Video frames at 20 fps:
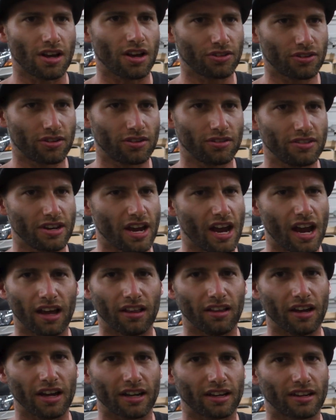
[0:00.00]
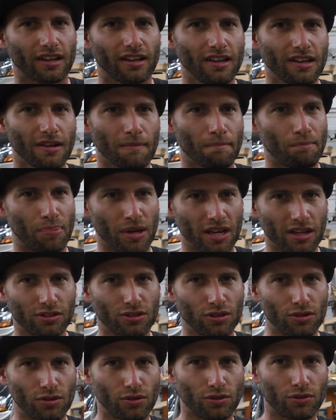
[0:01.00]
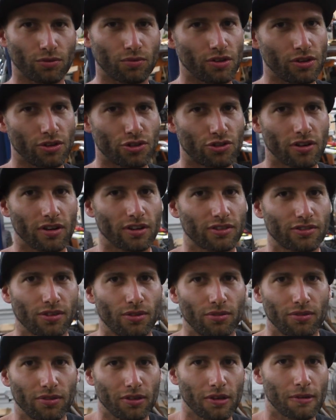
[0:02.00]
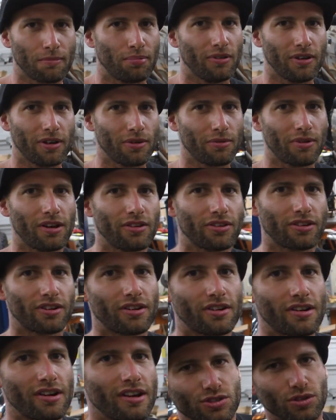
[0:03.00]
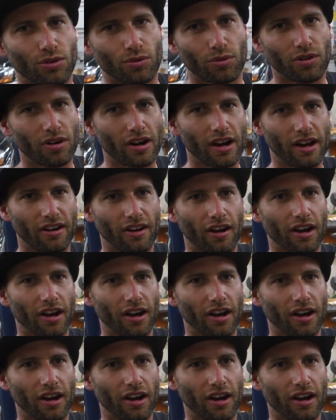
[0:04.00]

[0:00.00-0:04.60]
southern, big dunes where the trucks don't really play well there. So we're at